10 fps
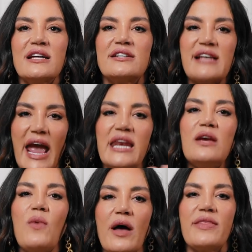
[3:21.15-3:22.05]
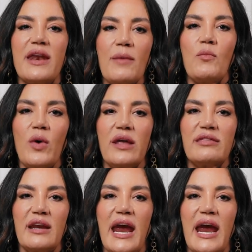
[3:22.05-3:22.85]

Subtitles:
does anyone that I'm with at